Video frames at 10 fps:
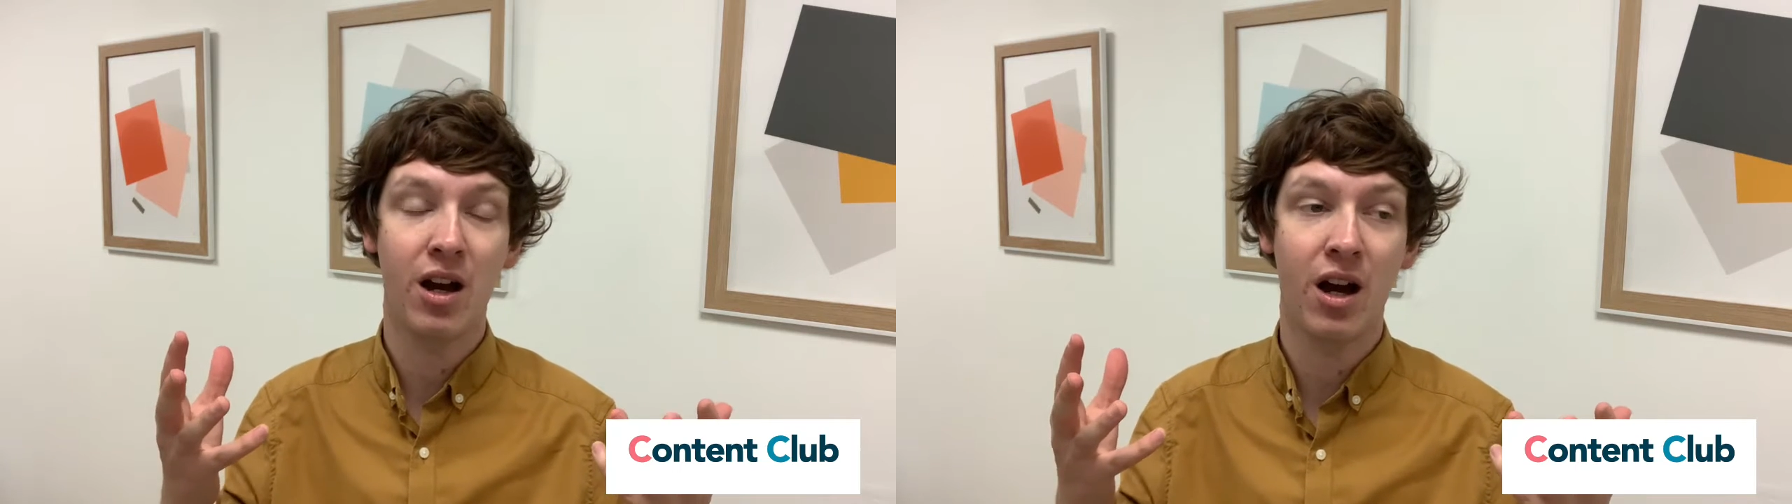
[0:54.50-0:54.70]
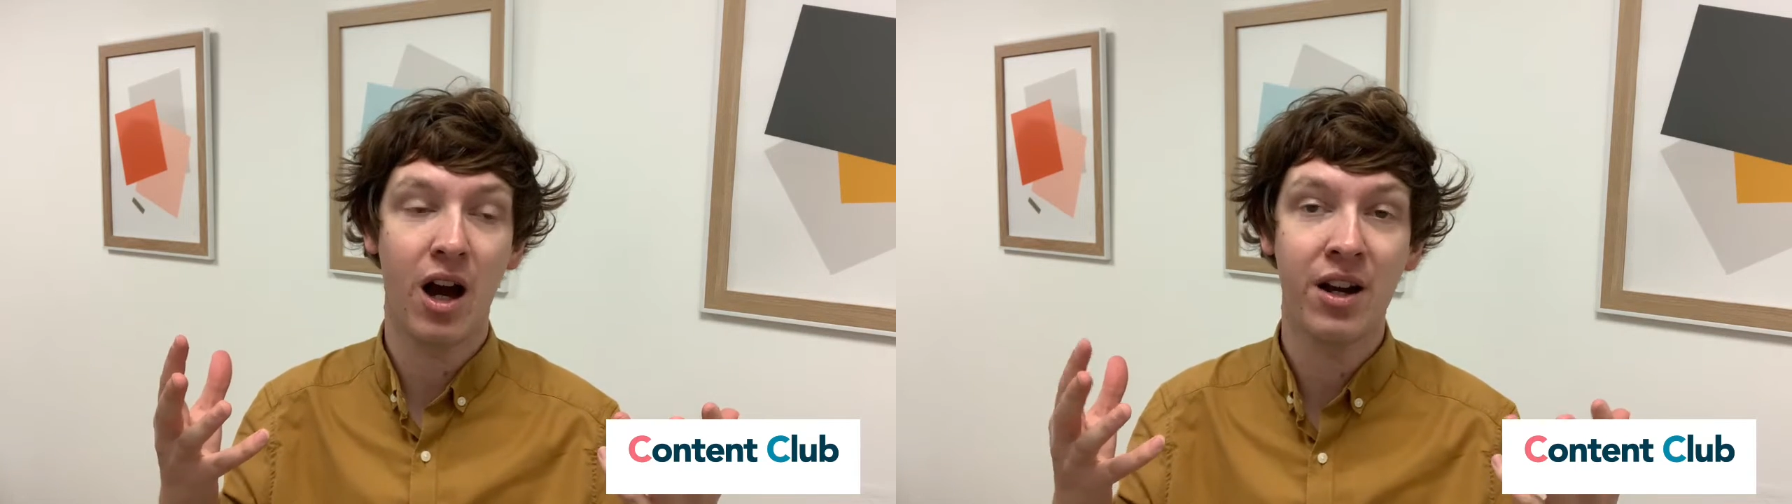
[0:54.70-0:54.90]

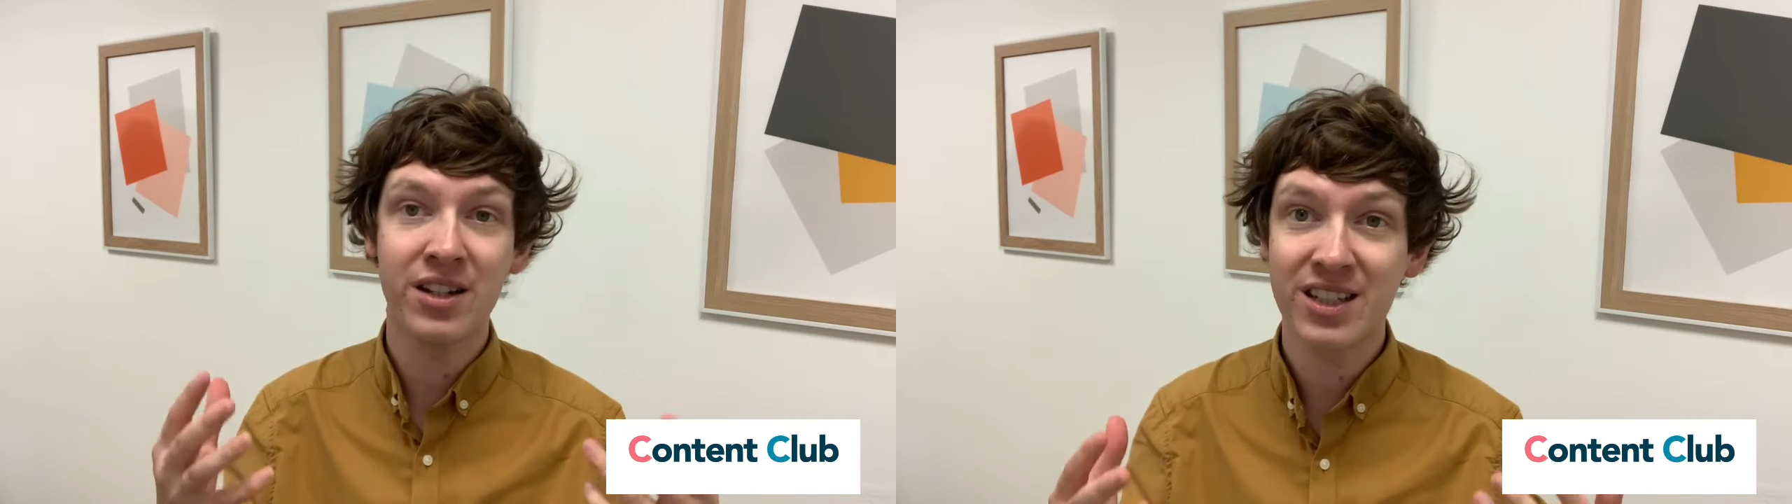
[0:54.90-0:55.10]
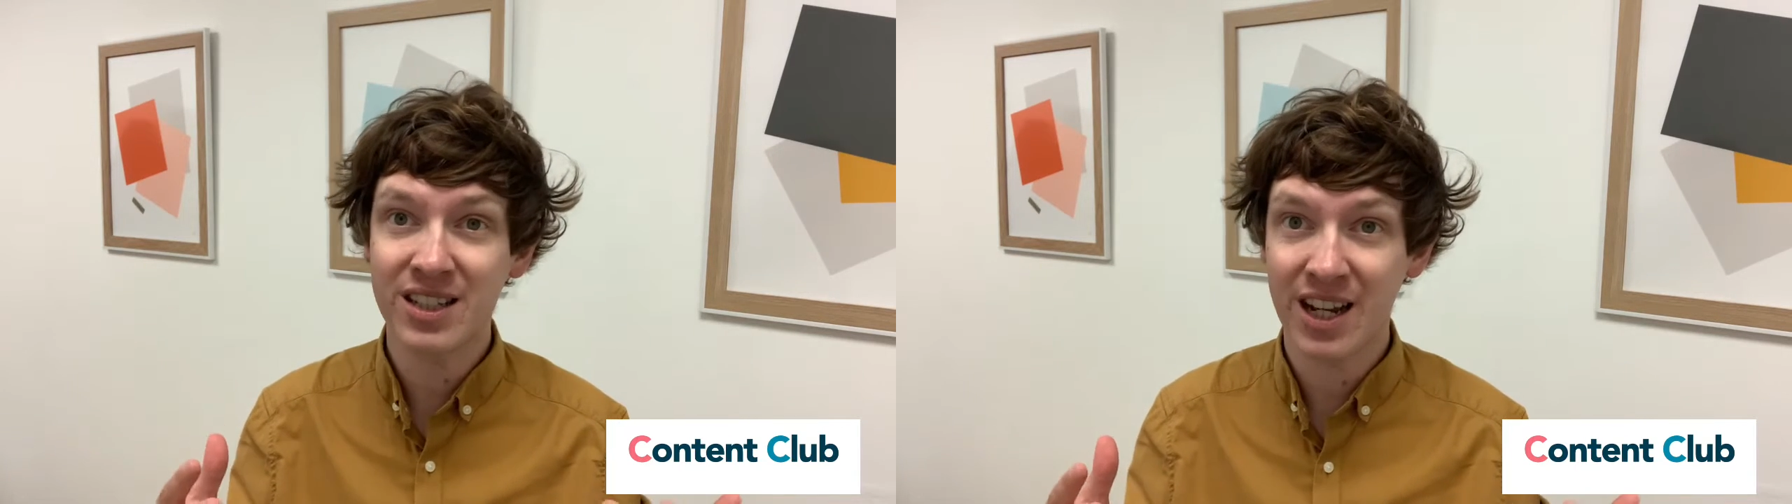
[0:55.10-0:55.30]

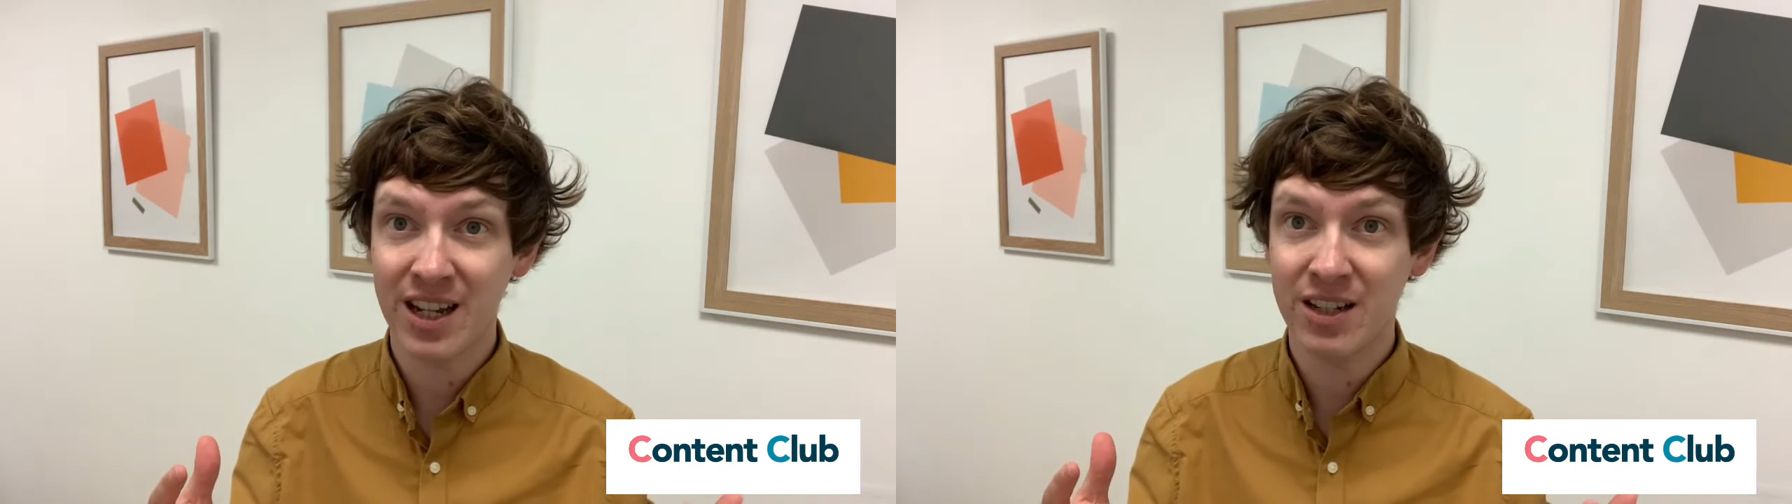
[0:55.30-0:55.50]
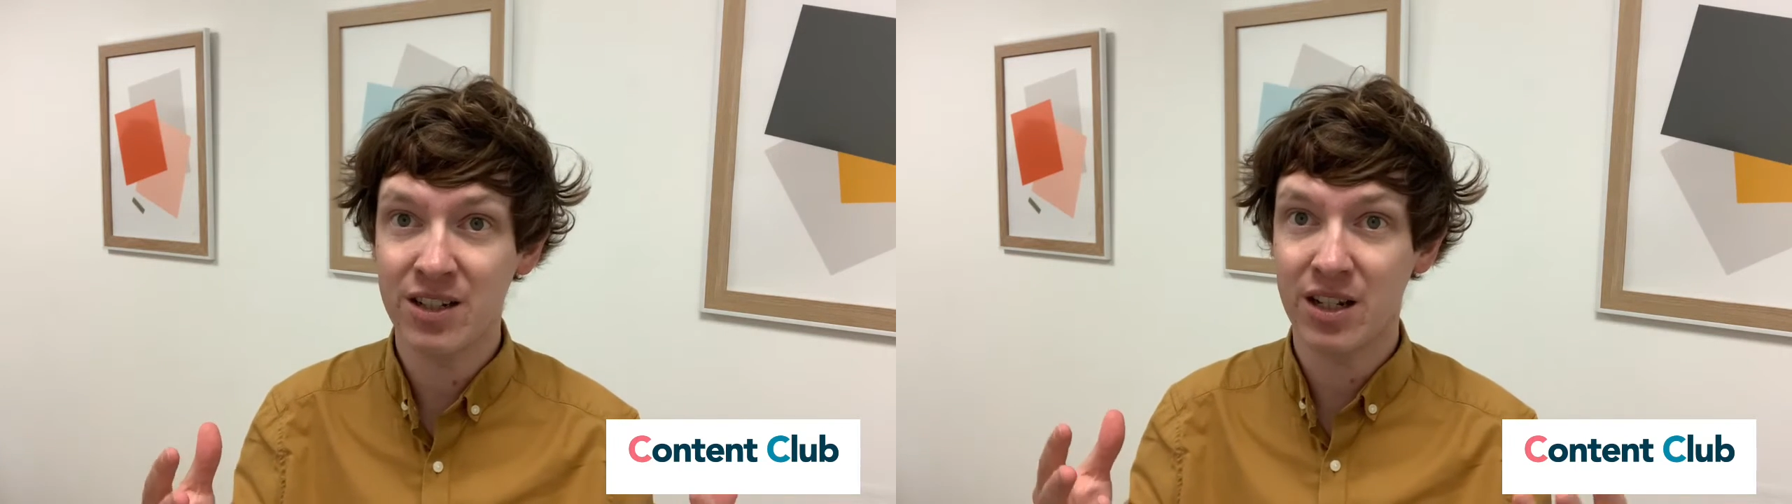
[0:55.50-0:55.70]

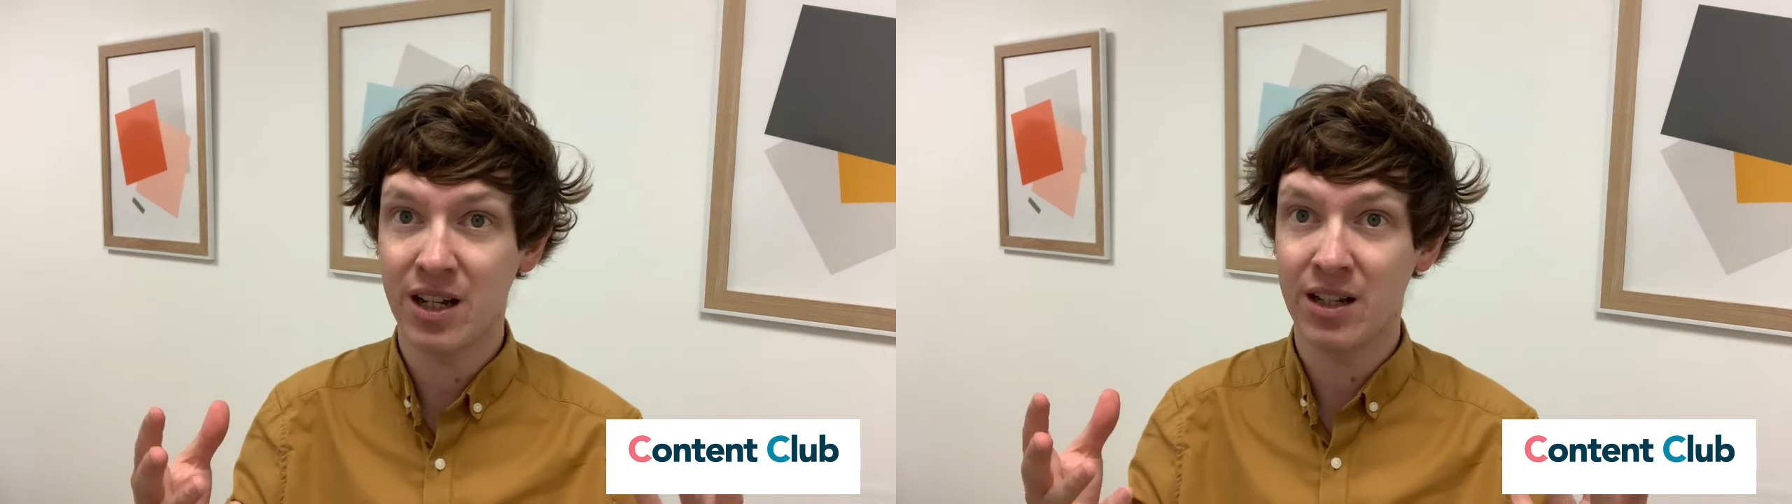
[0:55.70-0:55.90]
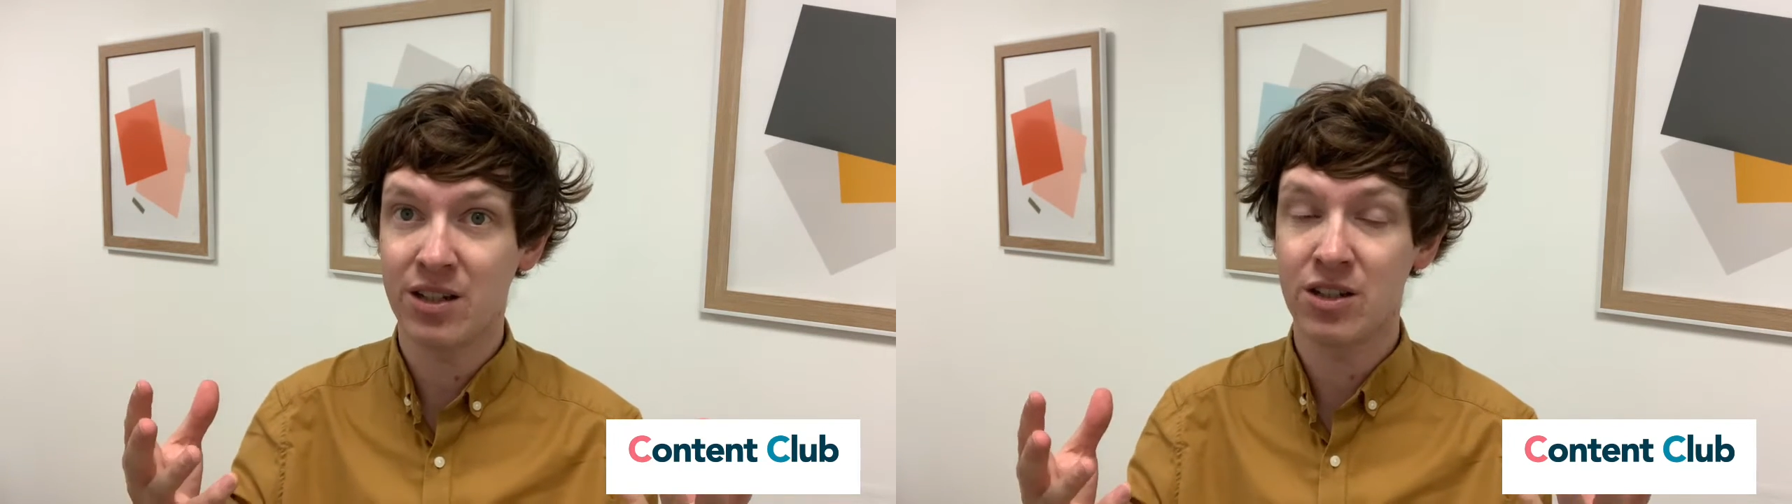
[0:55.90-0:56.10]
understand
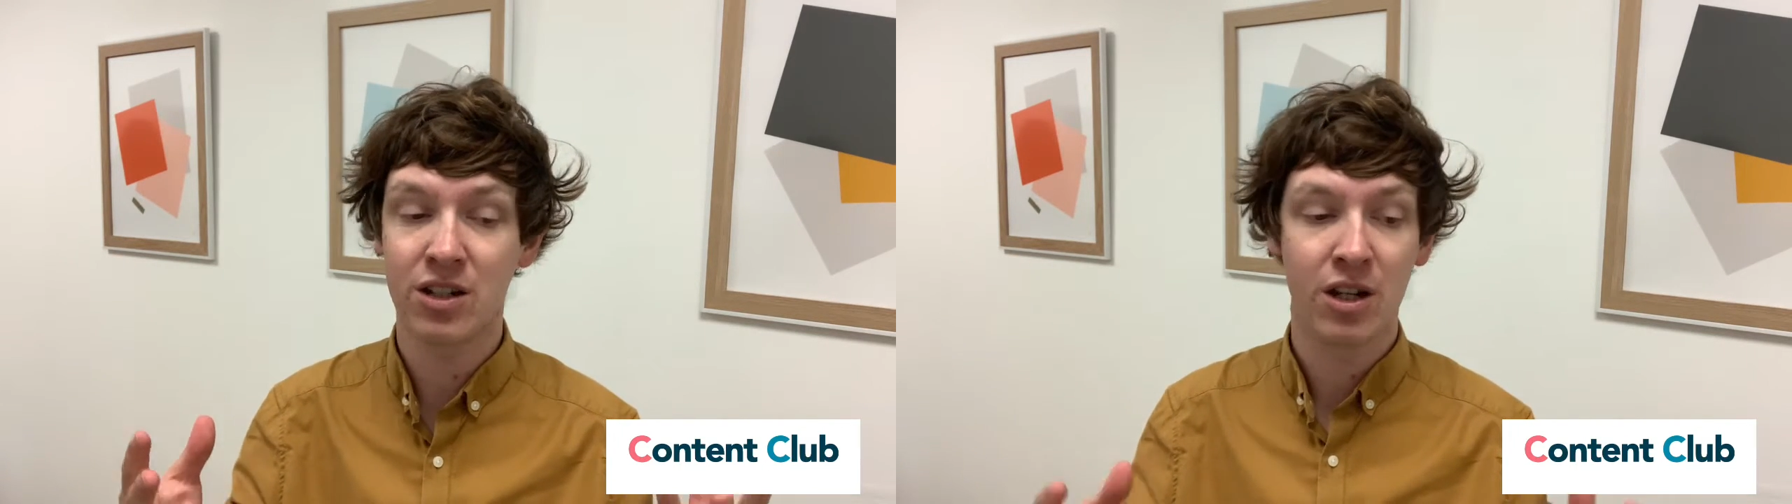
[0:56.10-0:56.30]
and